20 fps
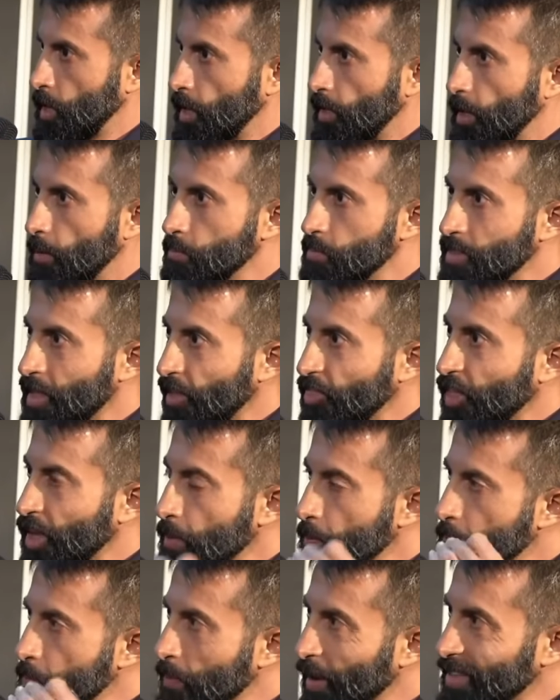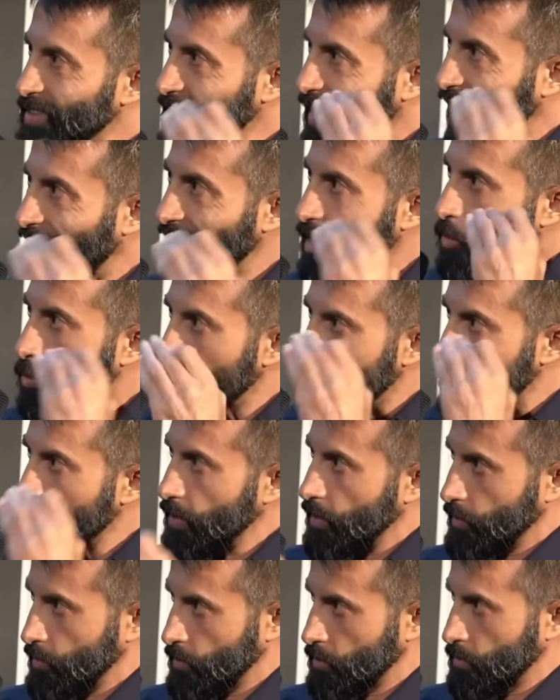and I'm nothing but
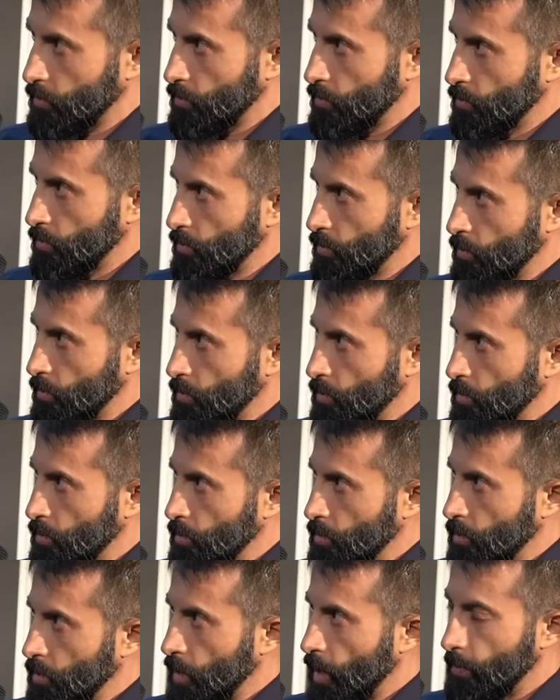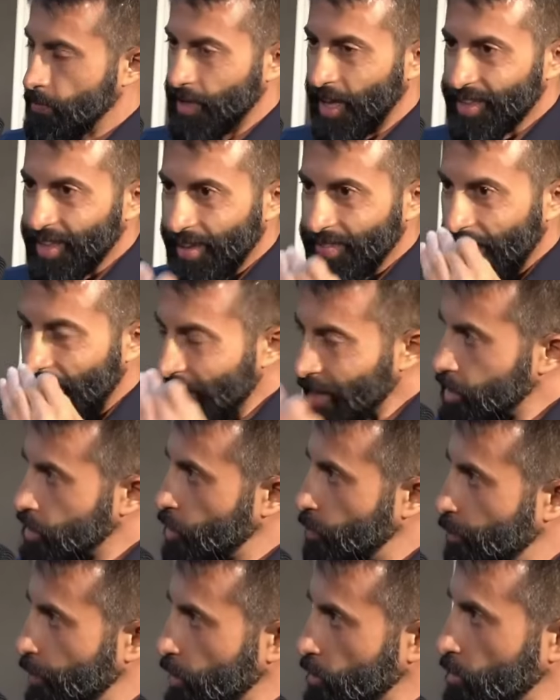eyewitness. I'm not an
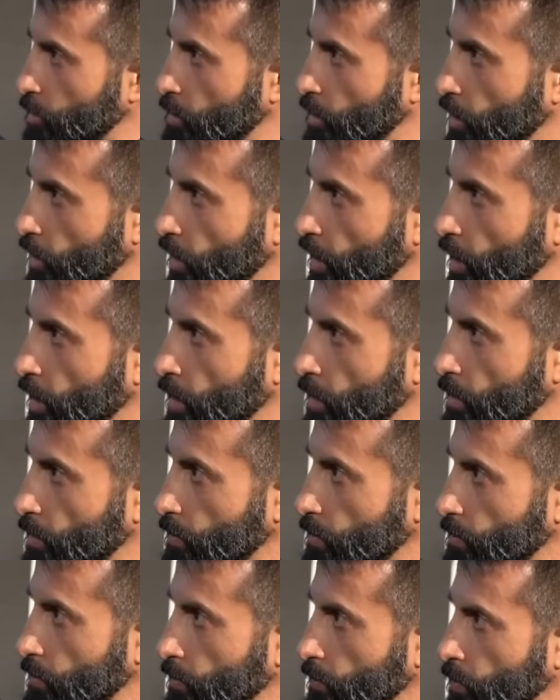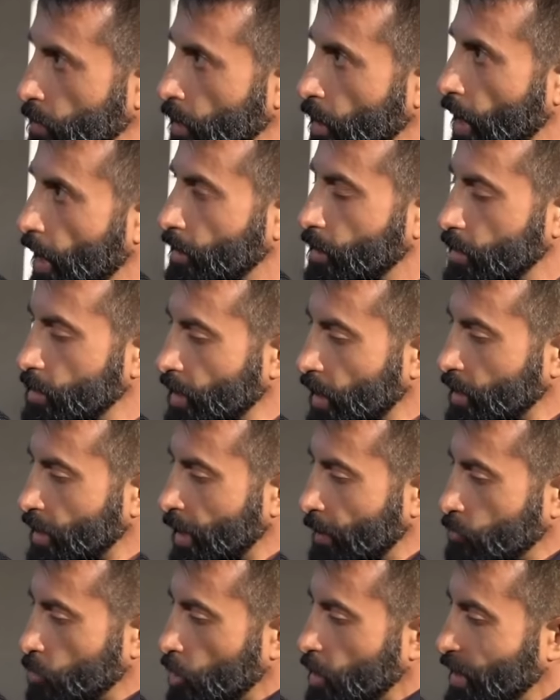expert on the thing. I did not
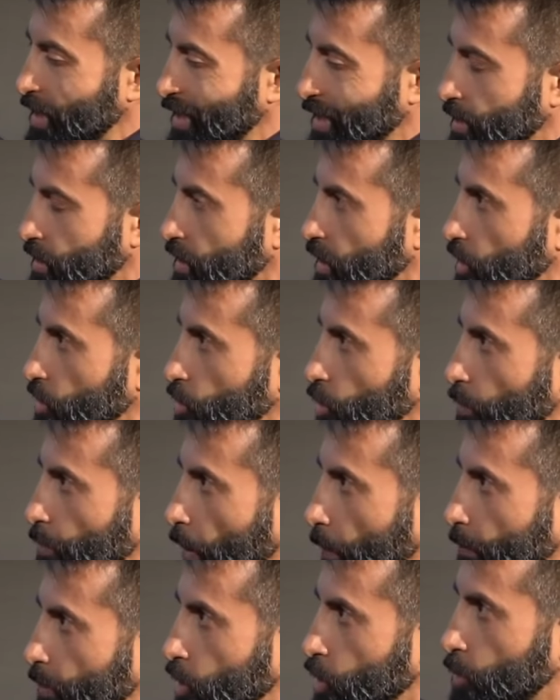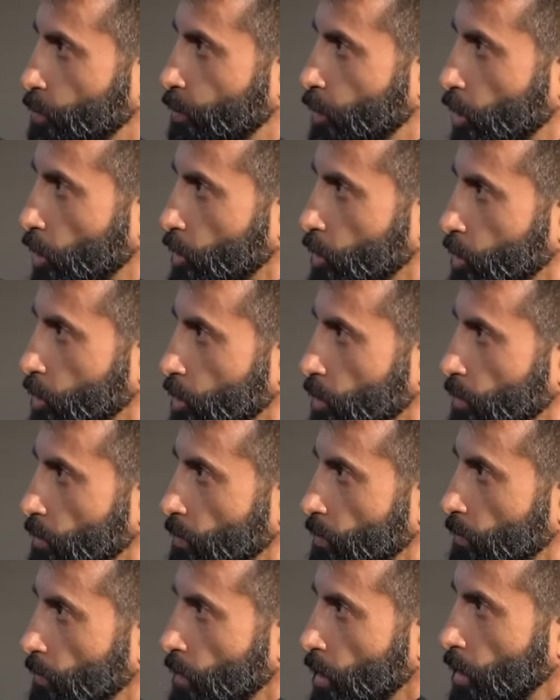come to the United States to publish books.
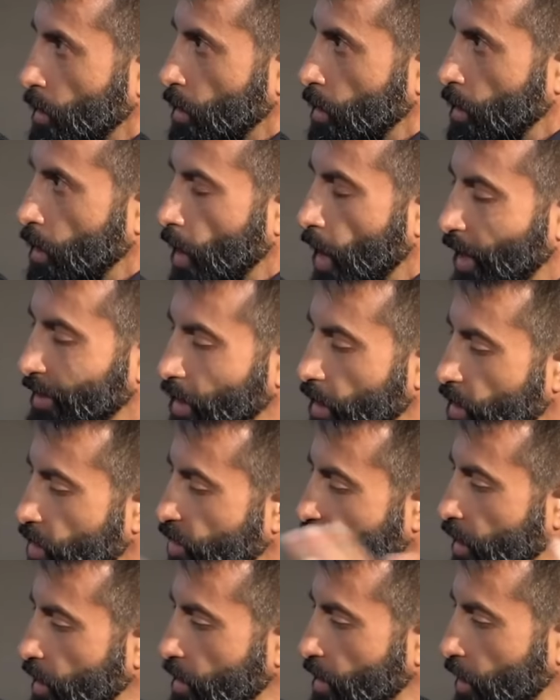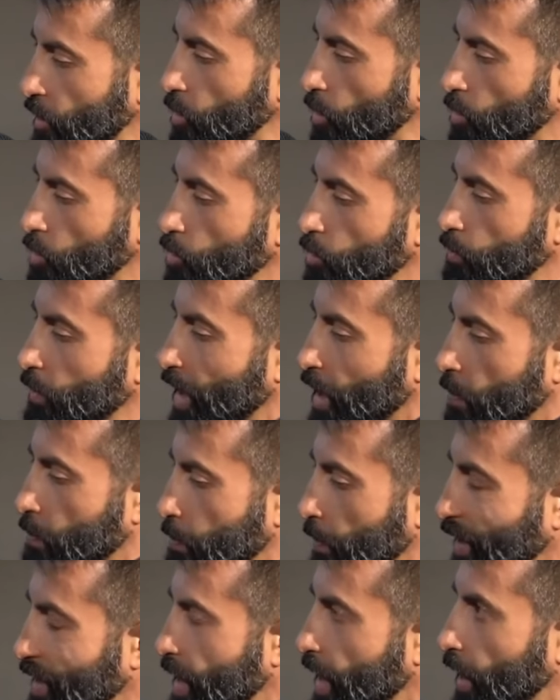I didn't think that you could make
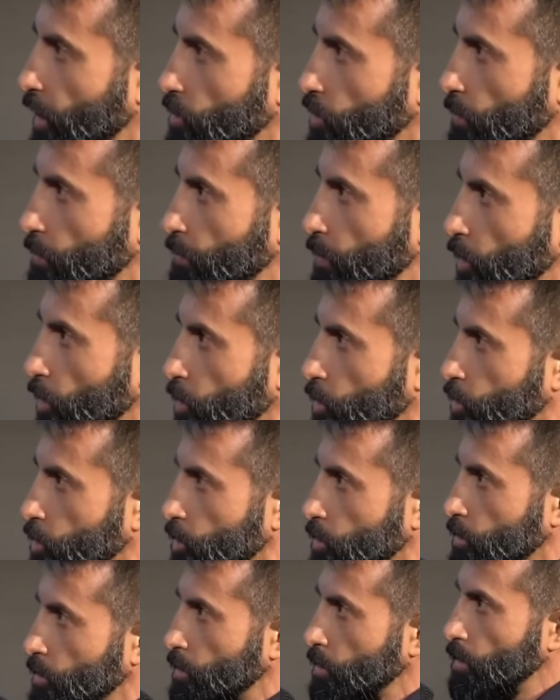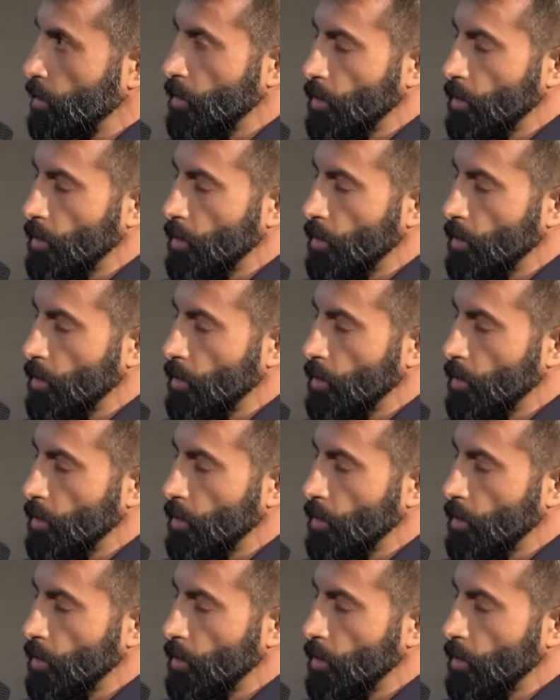money out of books.